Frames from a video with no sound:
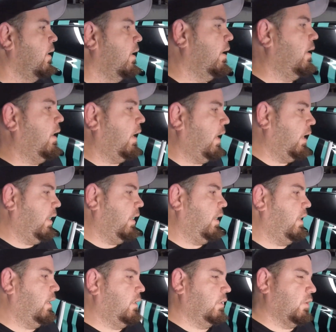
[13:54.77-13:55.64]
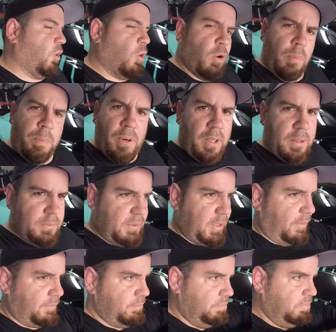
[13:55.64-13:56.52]
And the oil problems,
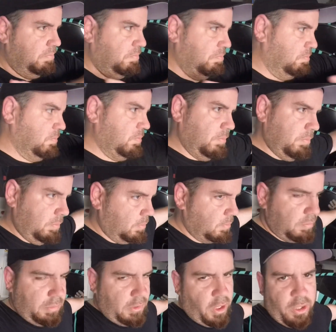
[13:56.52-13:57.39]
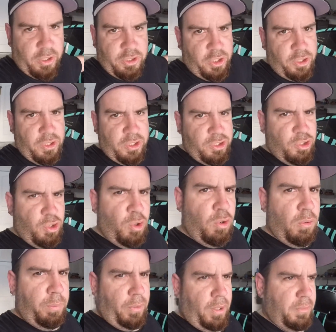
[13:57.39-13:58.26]
there is no
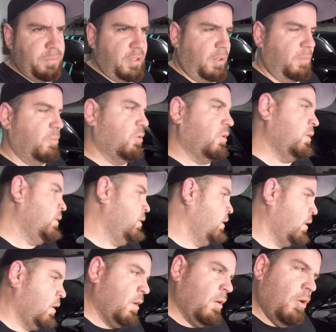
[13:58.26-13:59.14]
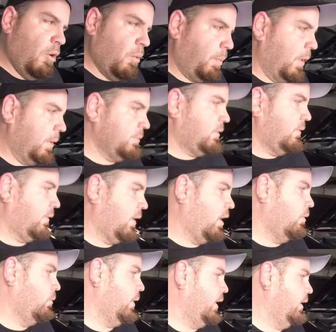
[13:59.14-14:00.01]
oil problems anymore. Oil problems have gone away.